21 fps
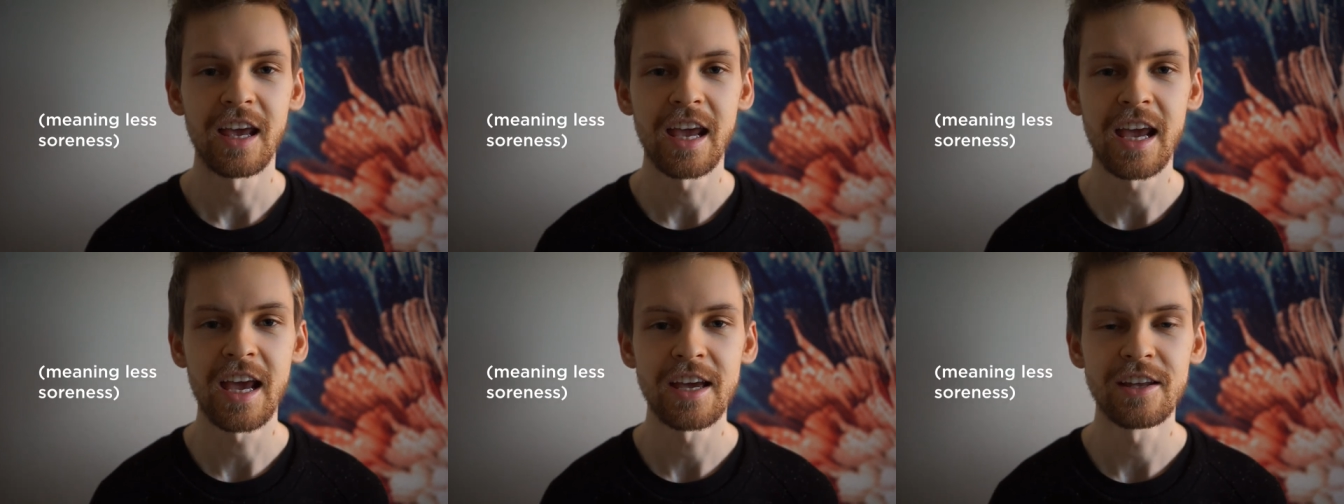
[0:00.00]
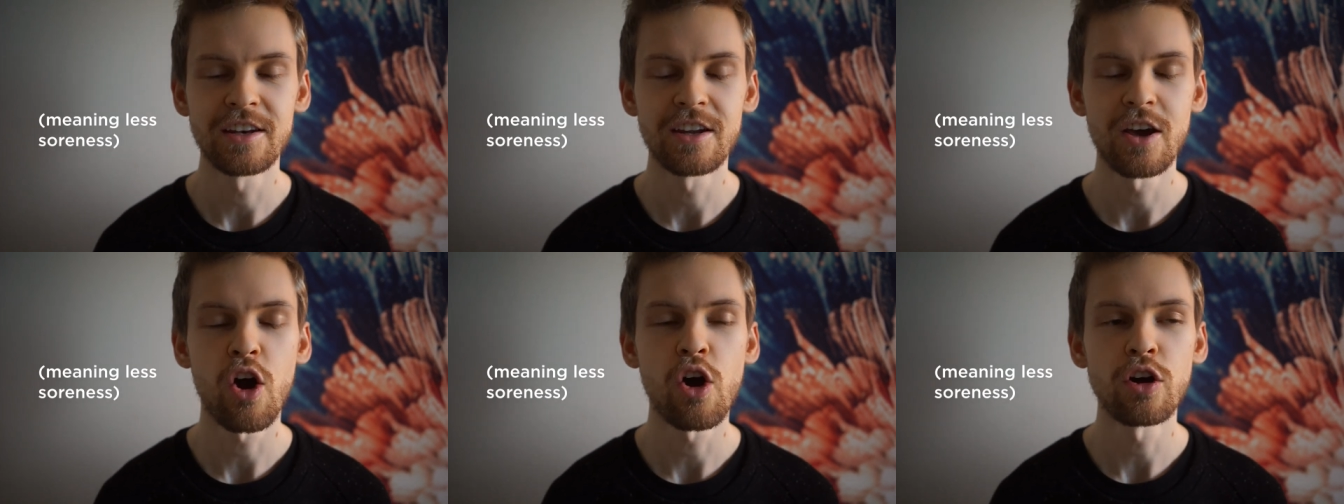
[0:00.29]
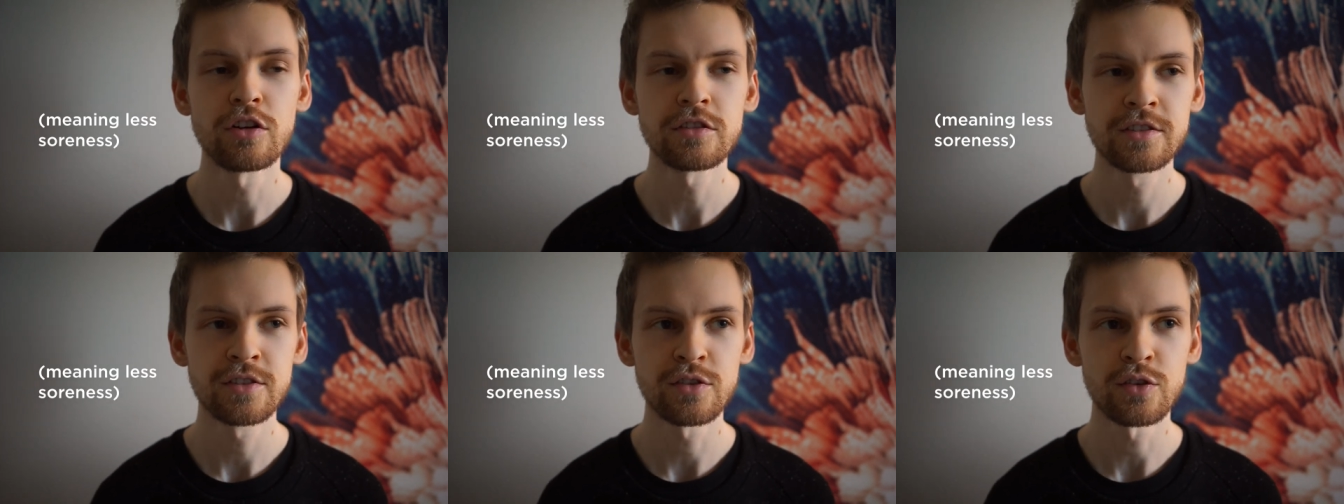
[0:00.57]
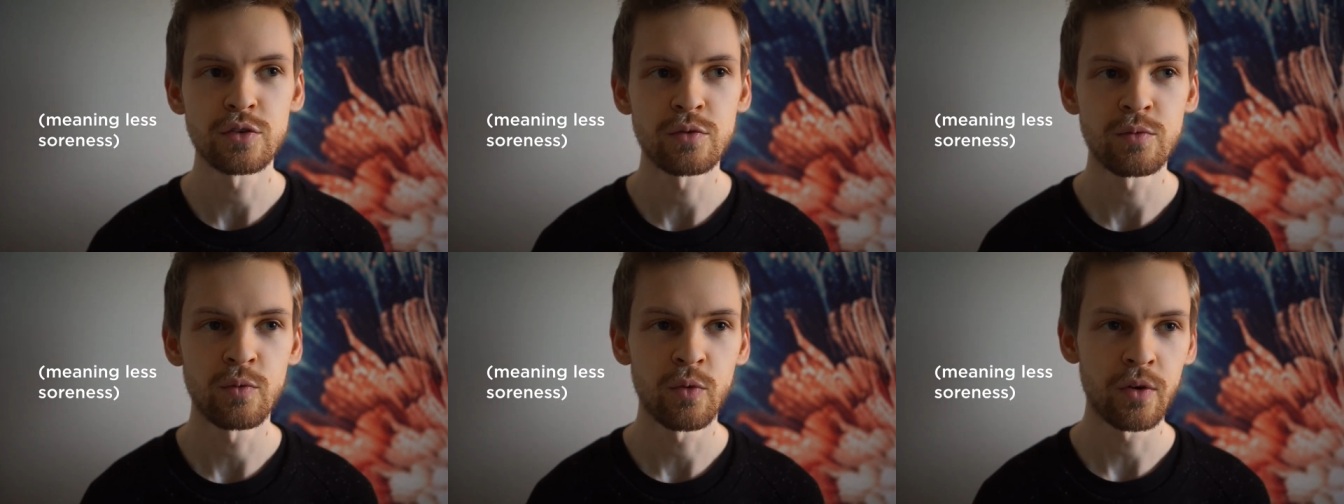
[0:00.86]
And
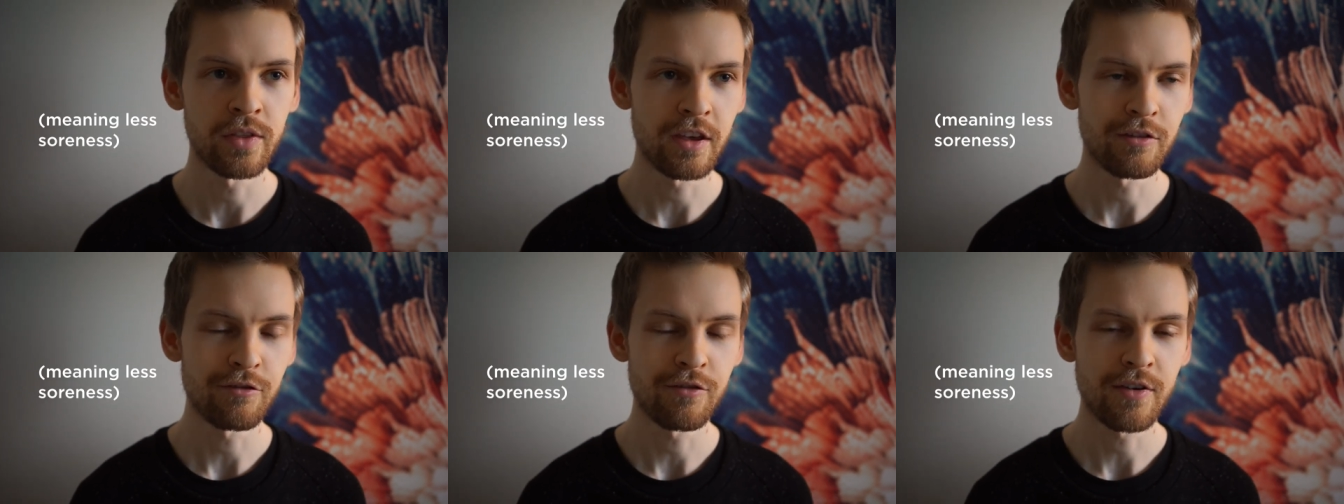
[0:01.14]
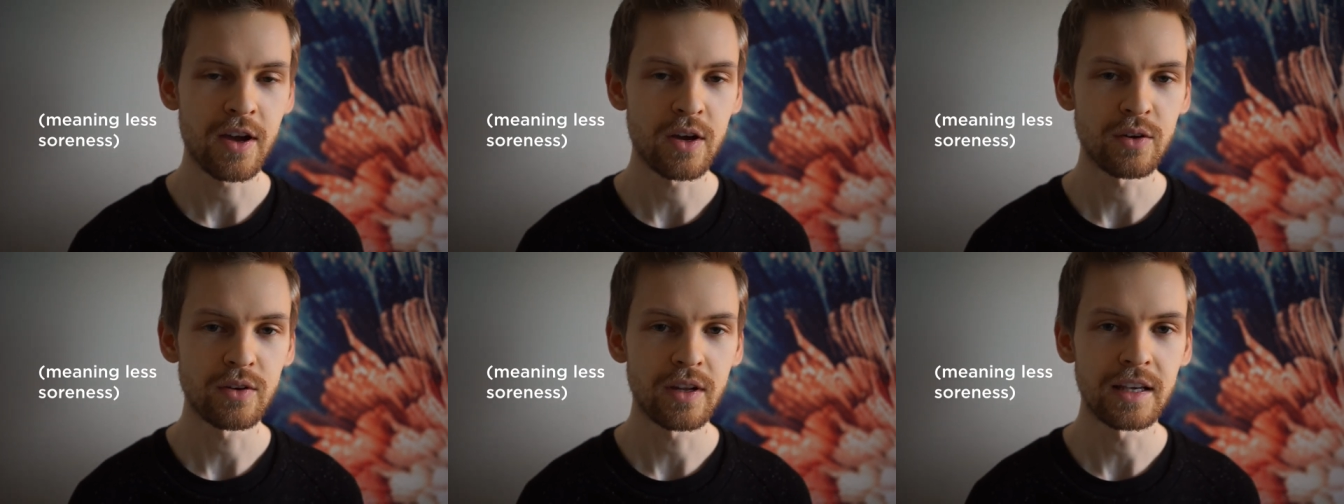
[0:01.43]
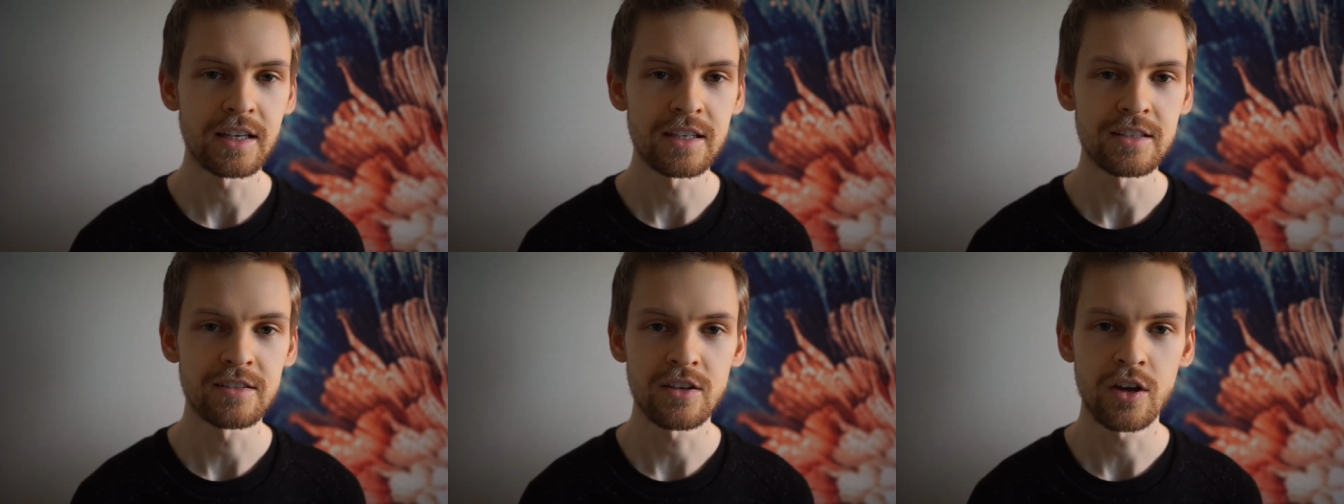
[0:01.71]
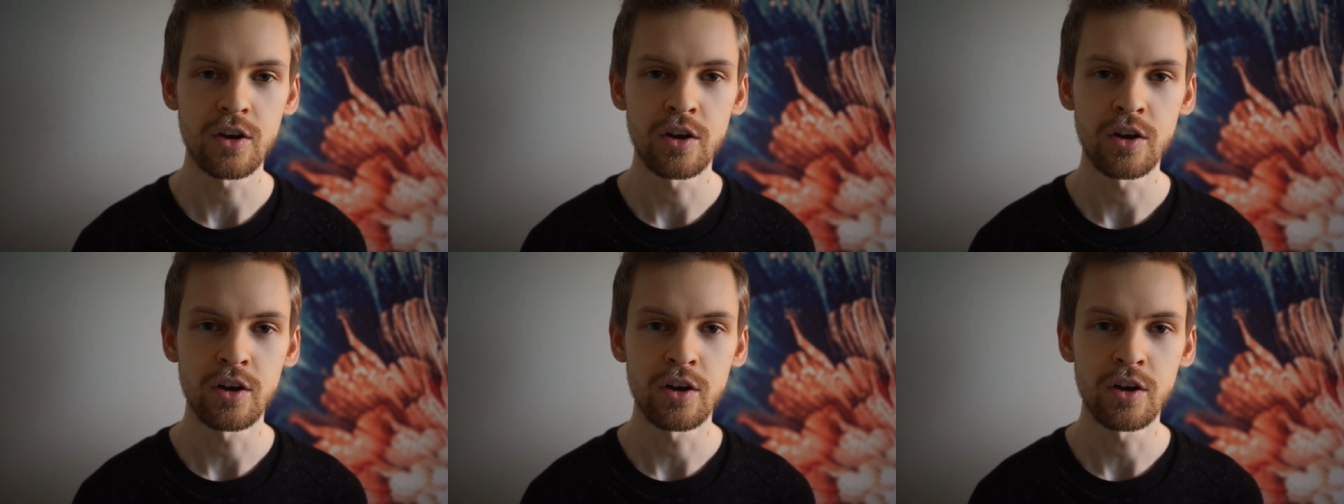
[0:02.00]
also what they found is